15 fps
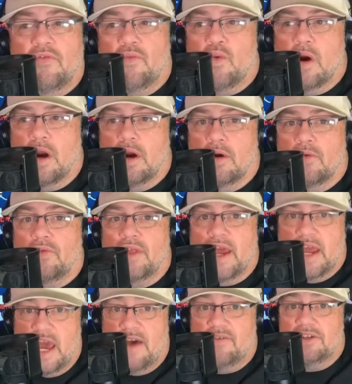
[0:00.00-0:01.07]
where they
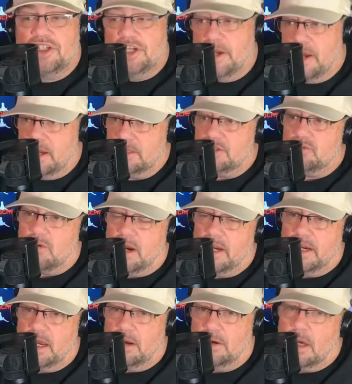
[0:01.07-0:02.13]
have a chance right
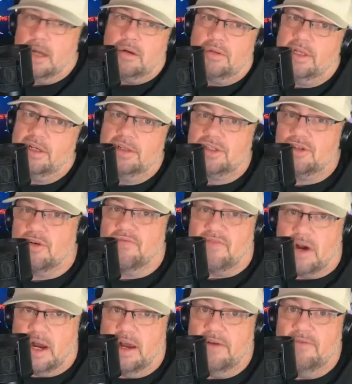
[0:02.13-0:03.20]
now not only to
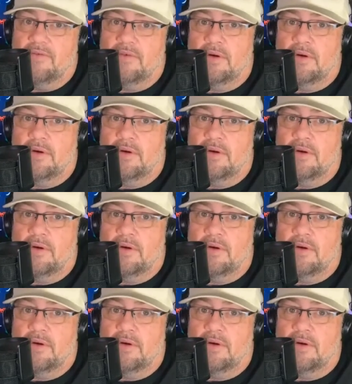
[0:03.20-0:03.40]
survive